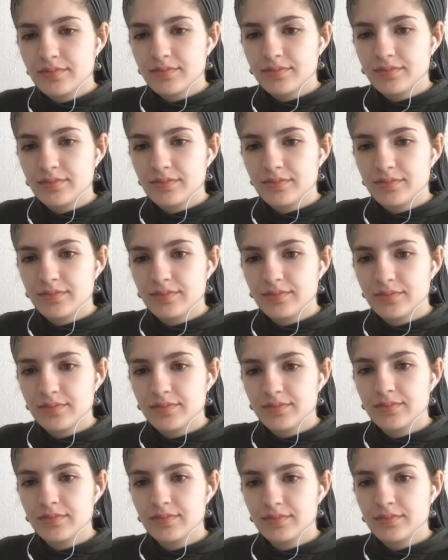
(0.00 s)

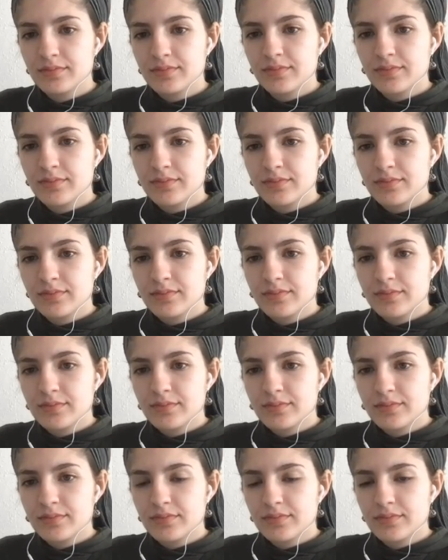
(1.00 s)

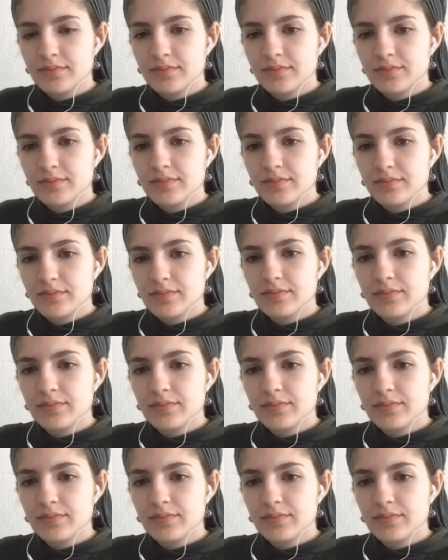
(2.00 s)
[no speech]